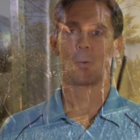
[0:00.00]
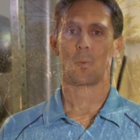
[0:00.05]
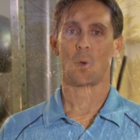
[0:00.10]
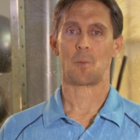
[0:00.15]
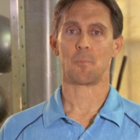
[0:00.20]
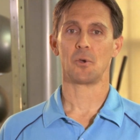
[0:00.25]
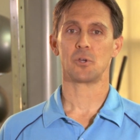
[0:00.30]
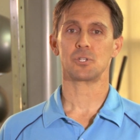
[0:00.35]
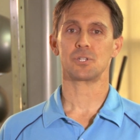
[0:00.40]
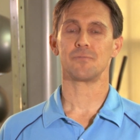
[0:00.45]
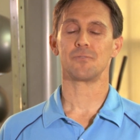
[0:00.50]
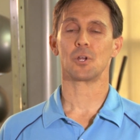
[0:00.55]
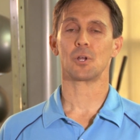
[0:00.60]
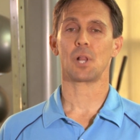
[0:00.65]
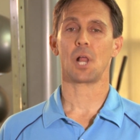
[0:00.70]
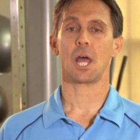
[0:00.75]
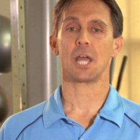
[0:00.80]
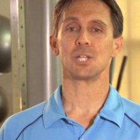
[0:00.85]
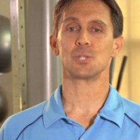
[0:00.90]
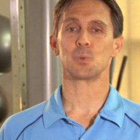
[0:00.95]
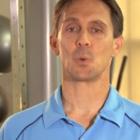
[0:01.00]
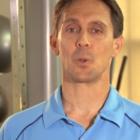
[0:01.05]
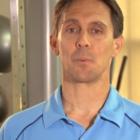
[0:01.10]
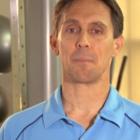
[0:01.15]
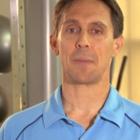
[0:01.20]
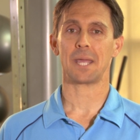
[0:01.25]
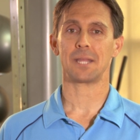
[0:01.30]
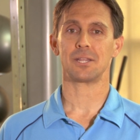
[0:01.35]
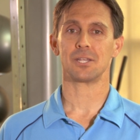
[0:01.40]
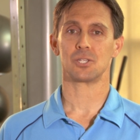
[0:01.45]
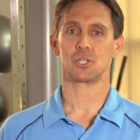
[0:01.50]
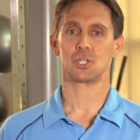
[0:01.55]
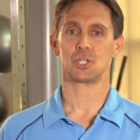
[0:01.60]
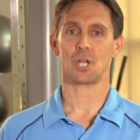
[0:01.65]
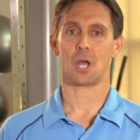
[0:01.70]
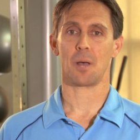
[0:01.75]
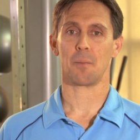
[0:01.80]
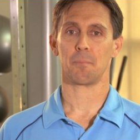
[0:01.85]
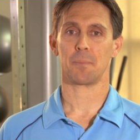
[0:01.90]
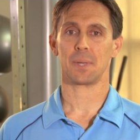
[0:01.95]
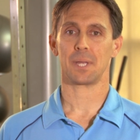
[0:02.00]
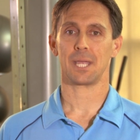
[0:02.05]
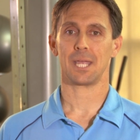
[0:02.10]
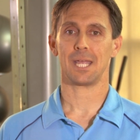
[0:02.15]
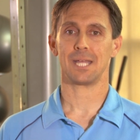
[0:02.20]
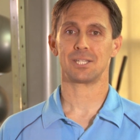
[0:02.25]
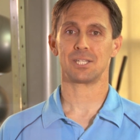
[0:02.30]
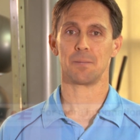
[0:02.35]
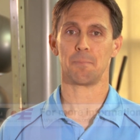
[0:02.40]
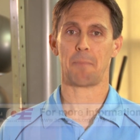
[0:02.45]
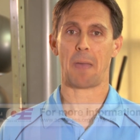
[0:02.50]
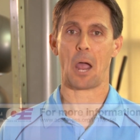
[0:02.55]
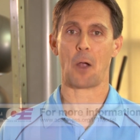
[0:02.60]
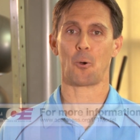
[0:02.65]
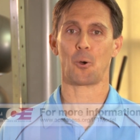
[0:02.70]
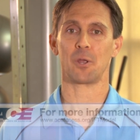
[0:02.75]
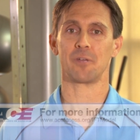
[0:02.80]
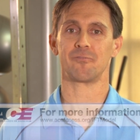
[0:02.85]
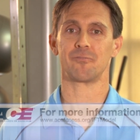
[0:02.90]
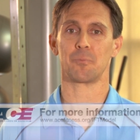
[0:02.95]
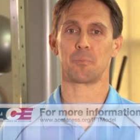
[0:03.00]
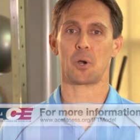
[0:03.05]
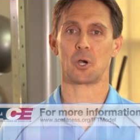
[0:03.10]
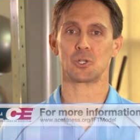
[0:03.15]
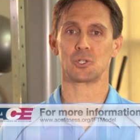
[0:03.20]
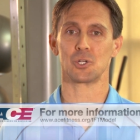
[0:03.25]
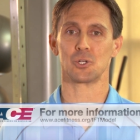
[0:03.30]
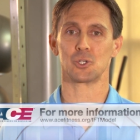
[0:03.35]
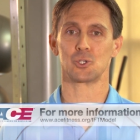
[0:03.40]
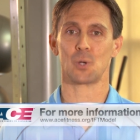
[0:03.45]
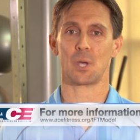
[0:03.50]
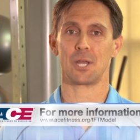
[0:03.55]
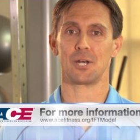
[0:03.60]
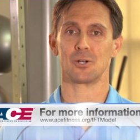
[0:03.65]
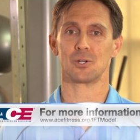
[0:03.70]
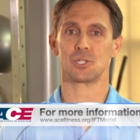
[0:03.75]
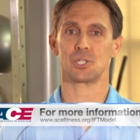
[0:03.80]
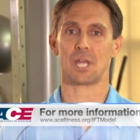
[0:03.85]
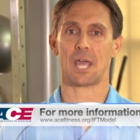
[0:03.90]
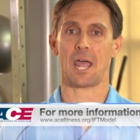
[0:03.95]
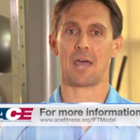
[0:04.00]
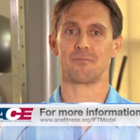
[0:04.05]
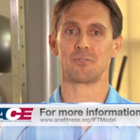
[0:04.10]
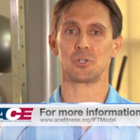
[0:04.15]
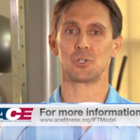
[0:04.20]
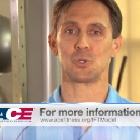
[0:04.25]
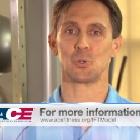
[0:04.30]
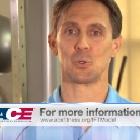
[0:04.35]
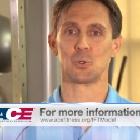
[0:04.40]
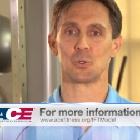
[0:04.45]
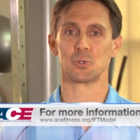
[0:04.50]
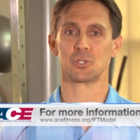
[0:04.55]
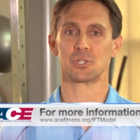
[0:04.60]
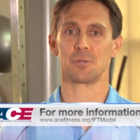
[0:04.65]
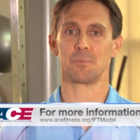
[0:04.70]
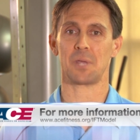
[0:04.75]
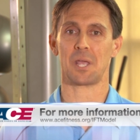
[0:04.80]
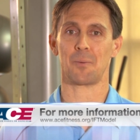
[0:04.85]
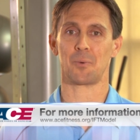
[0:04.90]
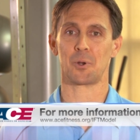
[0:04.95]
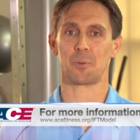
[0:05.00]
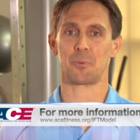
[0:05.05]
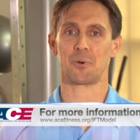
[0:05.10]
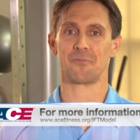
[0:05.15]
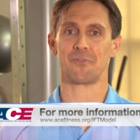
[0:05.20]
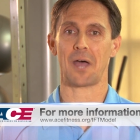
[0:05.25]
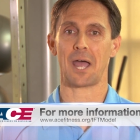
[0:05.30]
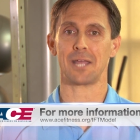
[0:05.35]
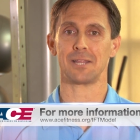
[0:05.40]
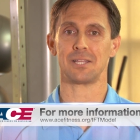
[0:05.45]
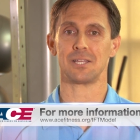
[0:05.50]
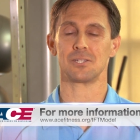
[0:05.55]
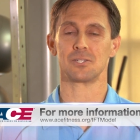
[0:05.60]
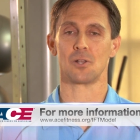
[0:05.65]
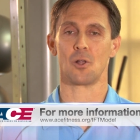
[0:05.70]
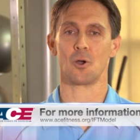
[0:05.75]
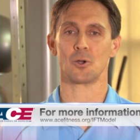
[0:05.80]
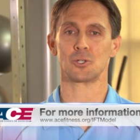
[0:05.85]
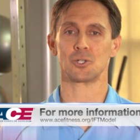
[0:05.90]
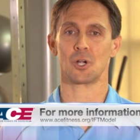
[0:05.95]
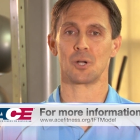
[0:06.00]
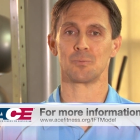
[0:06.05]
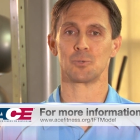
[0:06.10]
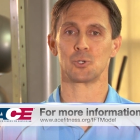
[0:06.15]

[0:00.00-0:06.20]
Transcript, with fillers: While most of your clients won't make this jump, it's empowering for personal trainers to have the tools to be able to provide these long-term